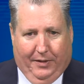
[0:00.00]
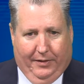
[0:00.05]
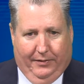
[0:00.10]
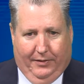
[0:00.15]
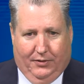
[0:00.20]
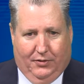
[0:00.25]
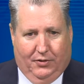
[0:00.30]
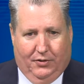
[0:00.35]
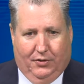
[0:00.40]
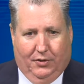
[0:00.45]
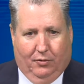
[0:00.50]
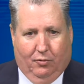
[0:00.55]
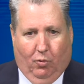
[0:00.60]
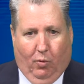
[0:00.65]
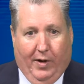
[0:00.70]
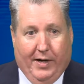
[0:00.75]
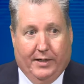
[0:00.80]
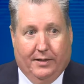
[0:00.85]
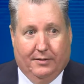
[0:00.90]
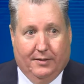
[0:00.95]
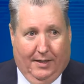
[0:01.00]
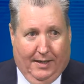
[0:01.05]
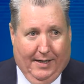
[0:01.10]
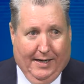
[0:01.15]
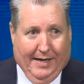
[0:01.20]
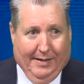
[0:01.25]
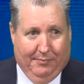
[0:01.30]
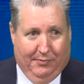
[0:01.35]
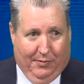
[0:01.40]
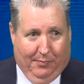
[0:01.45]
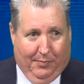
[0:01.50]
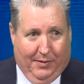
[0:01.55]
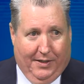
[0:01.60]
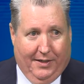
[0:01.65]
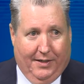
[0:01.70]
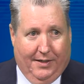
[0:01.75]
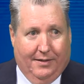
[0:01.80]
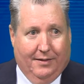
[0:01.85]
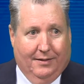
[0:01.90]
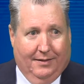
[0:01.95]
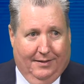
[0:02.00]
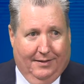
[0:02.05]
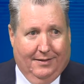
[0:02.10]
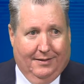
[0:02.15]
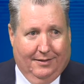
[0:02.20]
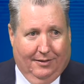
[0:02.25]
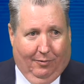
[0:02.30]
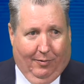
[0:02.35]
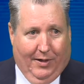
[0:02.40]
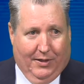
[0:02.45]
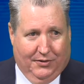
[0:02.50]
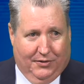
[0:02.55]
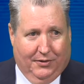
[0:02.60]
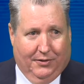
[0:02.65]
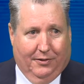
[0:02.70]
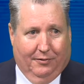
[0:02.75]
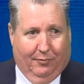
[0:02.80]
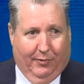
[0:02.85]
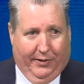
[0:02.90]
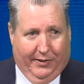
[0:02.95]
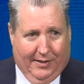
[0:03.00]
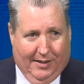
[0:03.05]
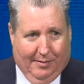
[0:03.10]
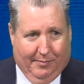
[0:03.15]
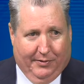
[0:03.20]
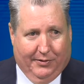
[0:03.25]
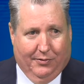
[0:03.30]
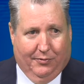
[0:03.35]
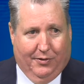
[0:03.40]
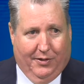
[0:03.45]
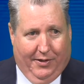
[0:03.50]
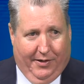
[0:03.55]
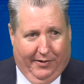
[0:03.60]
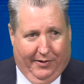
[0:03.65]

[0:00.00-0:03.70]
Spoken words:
This is a great time to be a resident of Wicomico County.